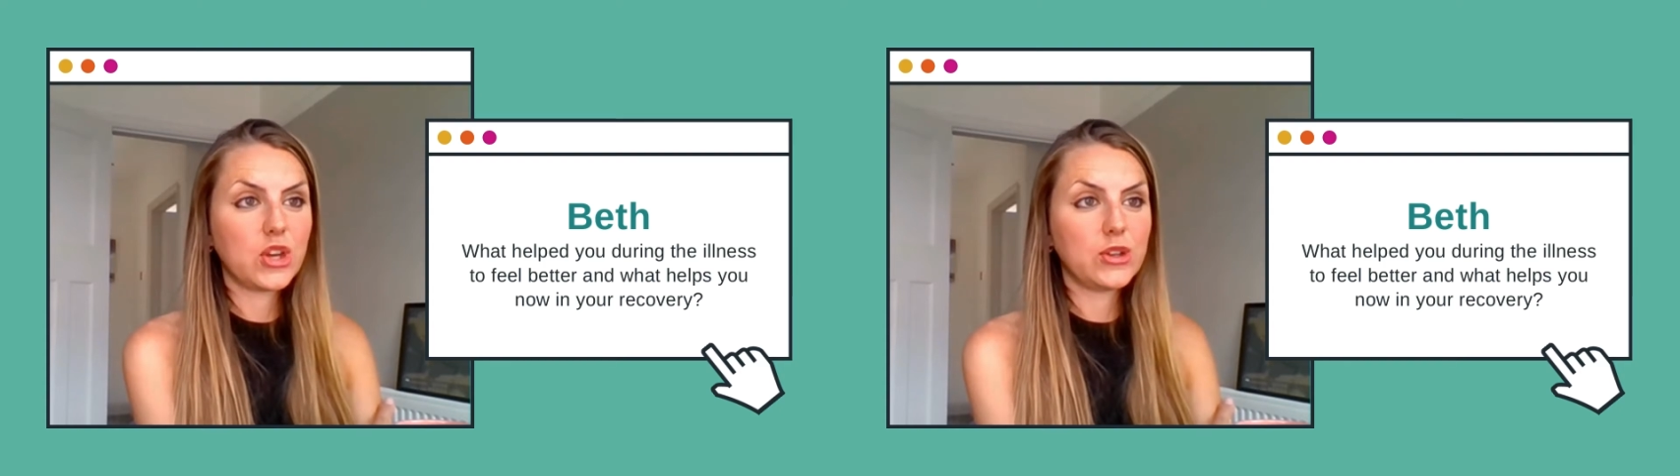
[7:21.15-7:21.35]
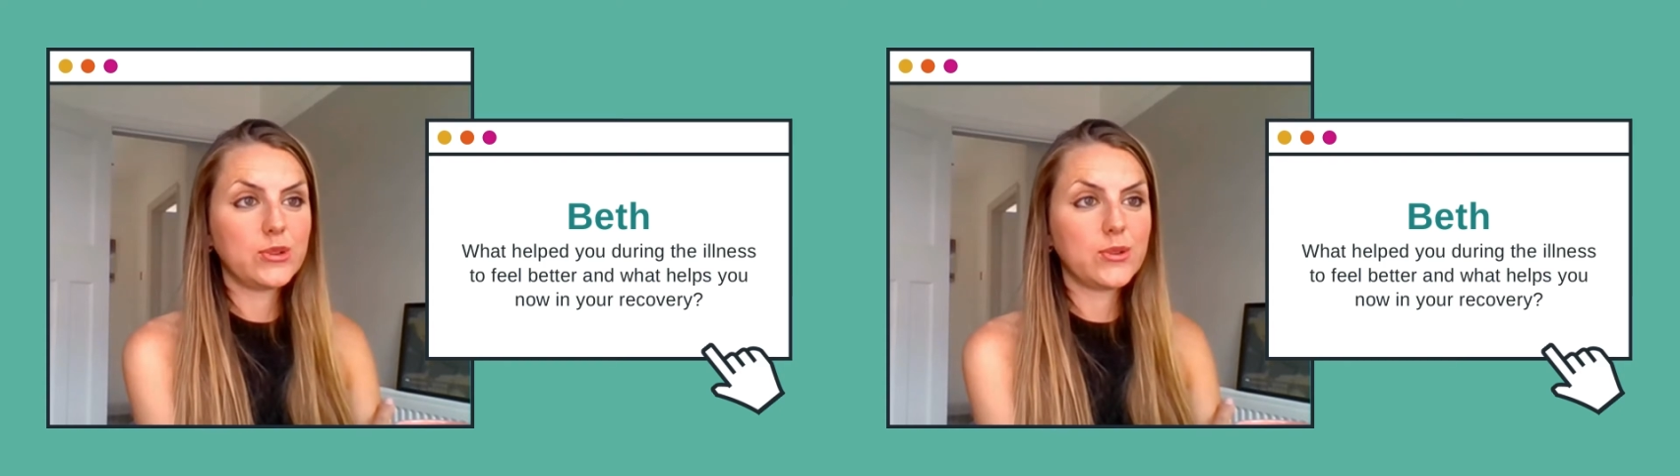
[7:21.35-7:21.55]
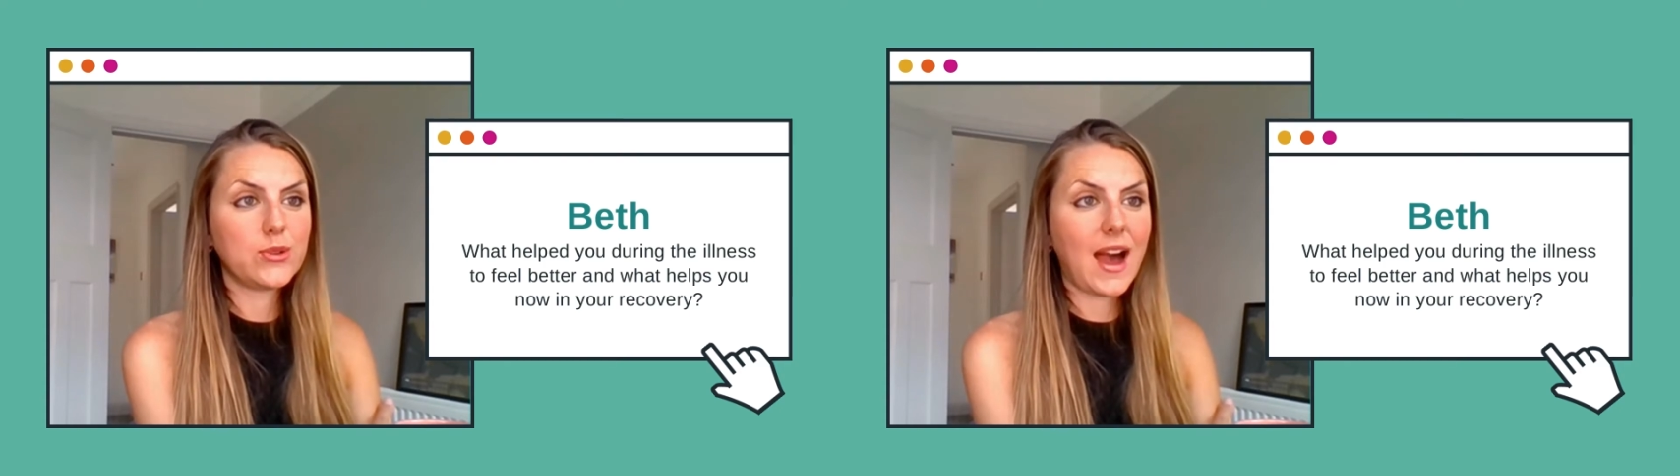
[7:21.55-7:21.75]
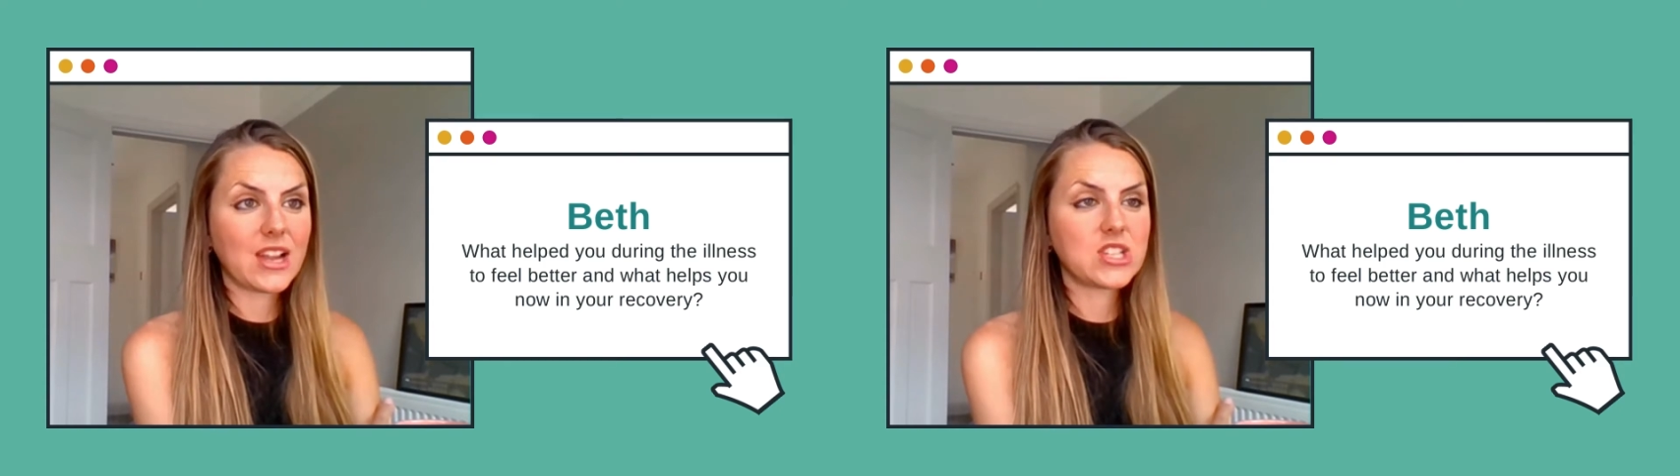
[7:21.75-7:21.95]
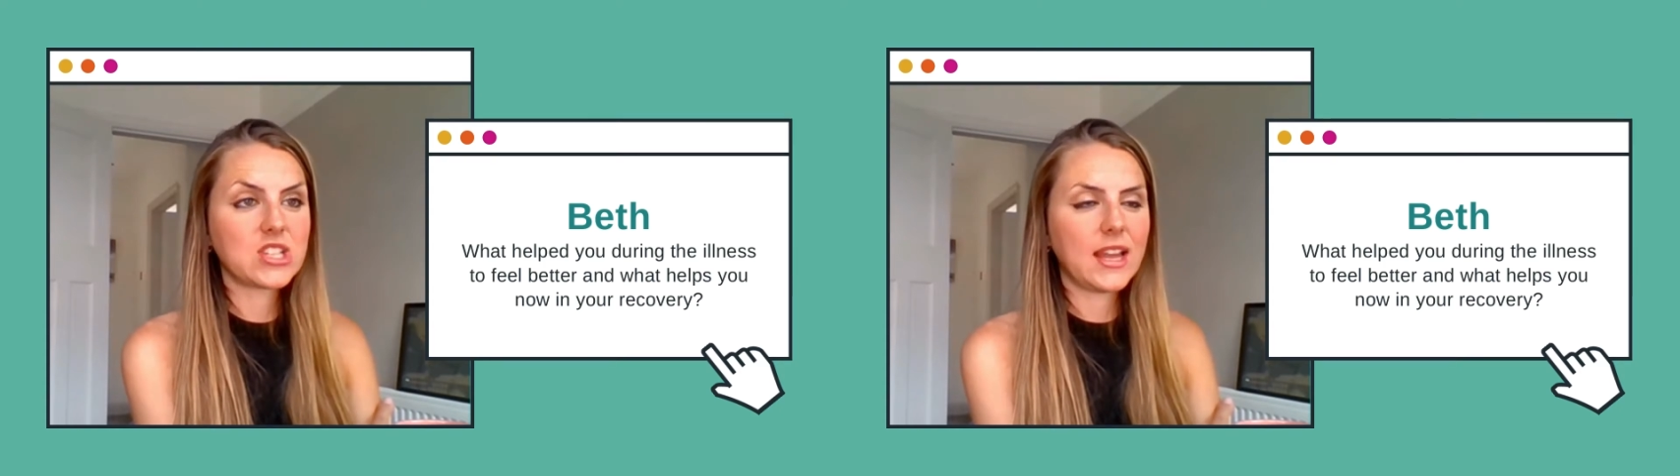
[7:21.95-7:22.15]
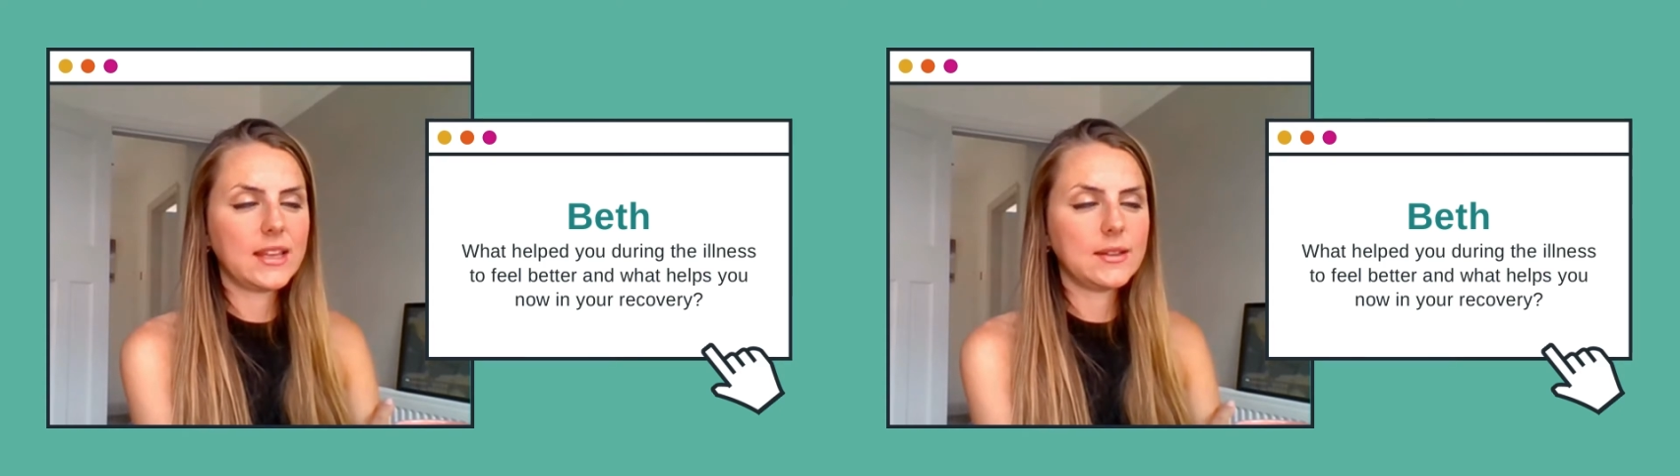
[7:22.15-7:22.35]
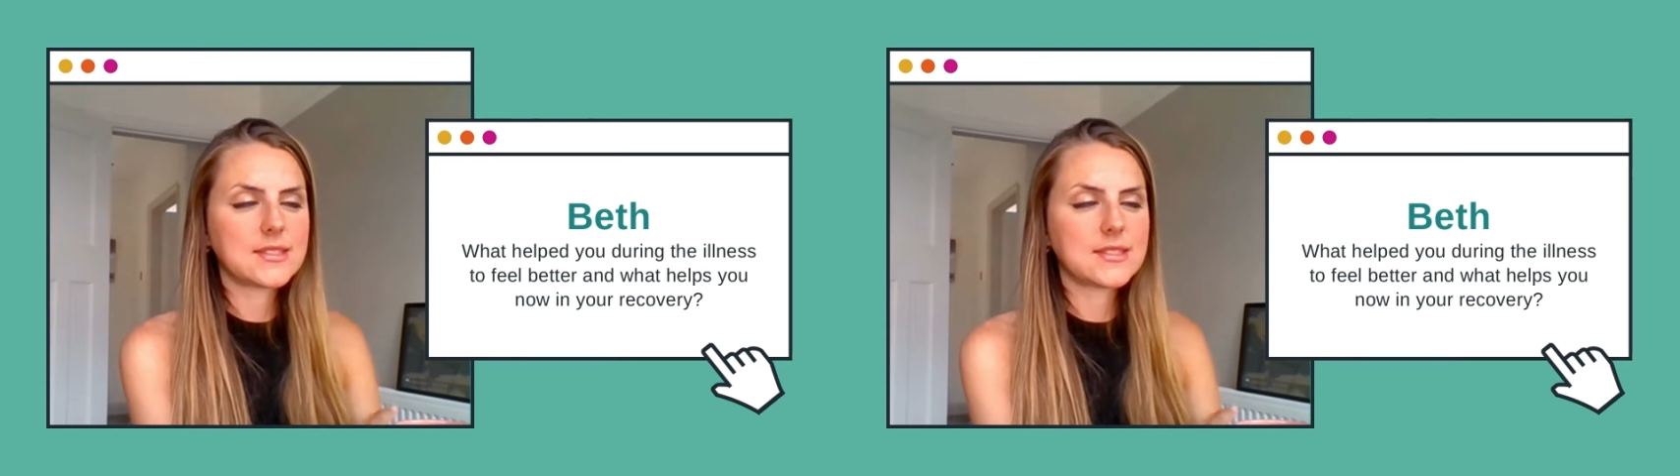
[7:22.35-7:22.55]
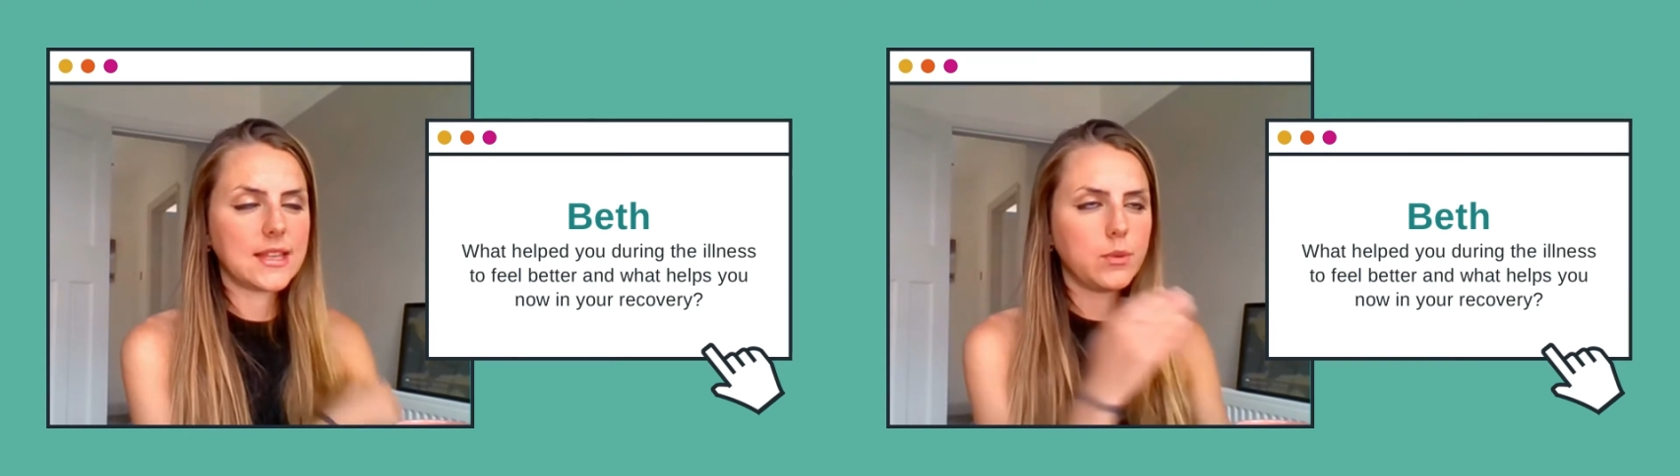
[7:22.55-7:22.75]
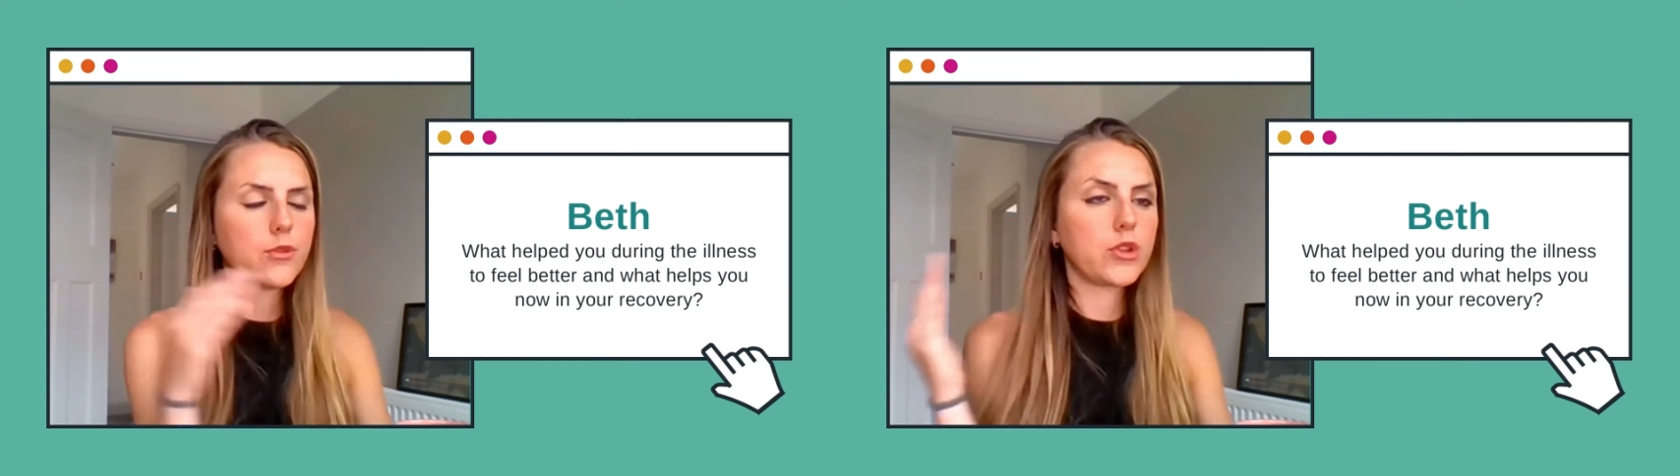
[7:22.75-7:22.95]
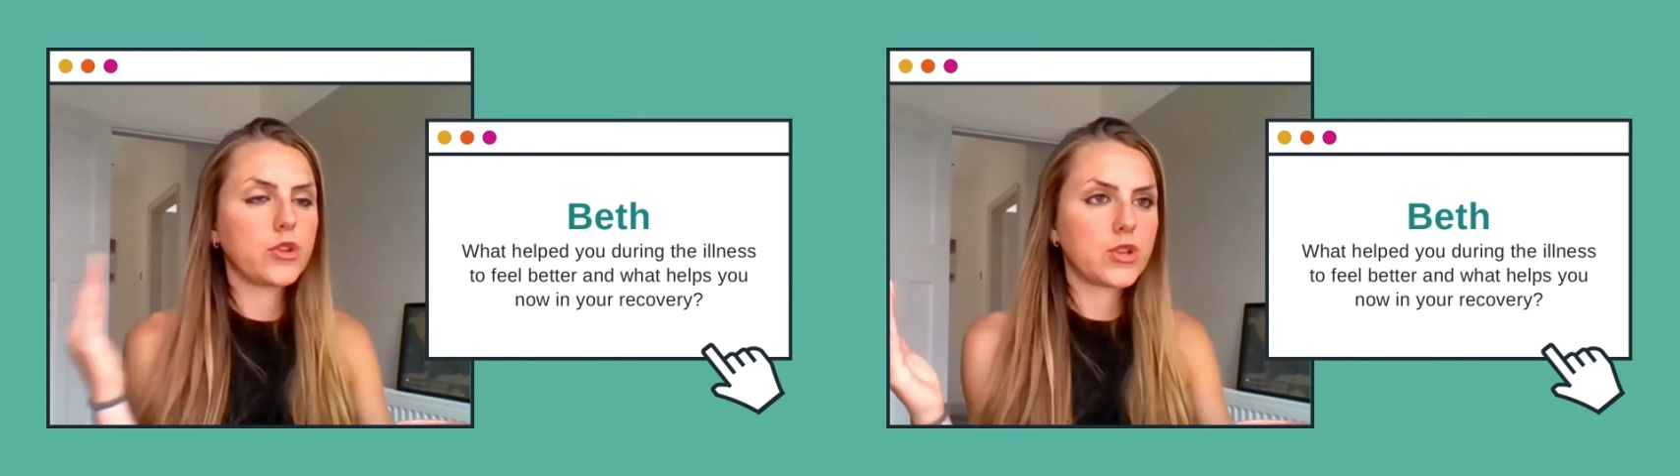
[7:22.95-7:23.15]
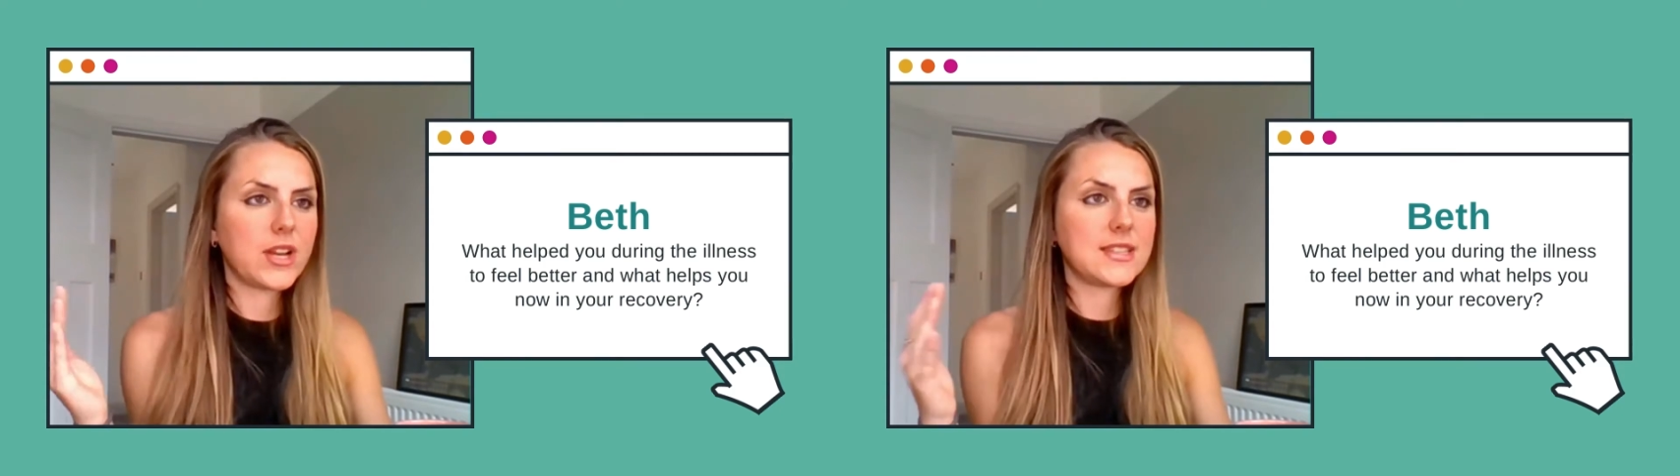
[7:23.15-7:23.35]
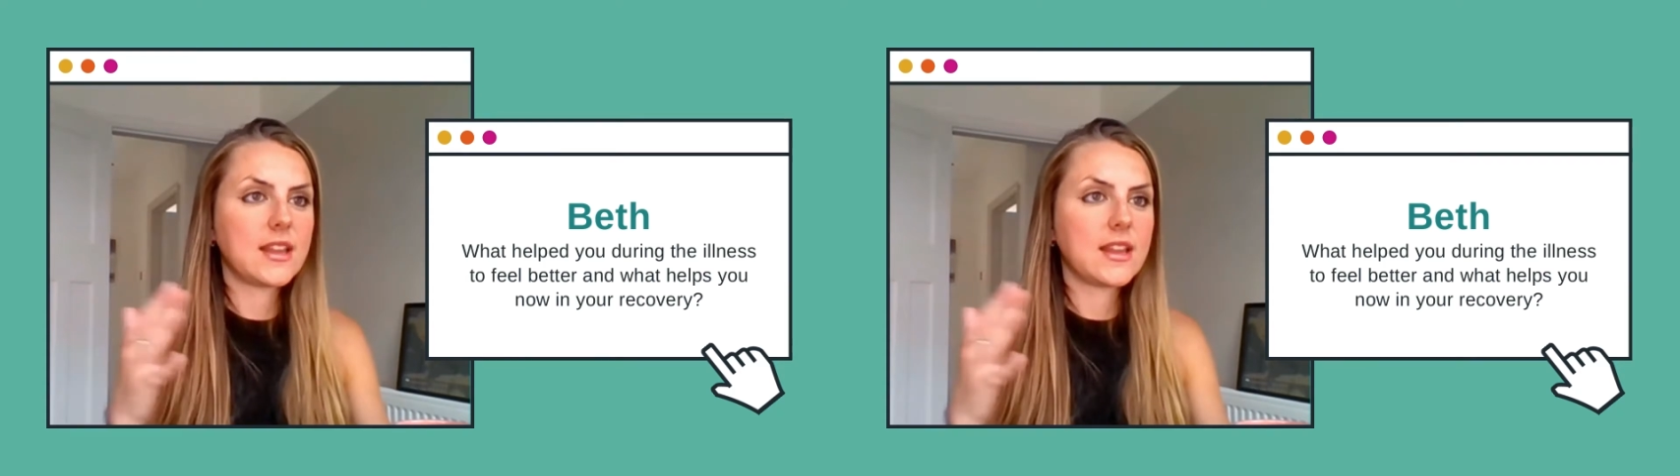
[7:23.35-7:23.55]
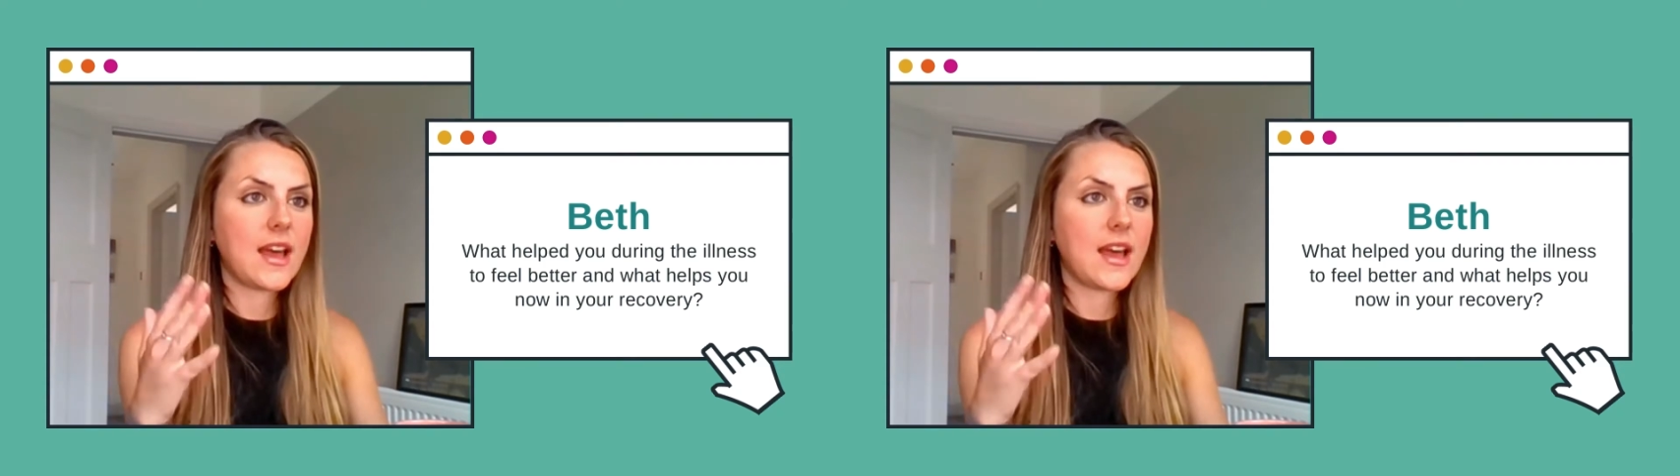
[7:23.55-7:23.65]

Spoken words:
to actually see the wood for the trees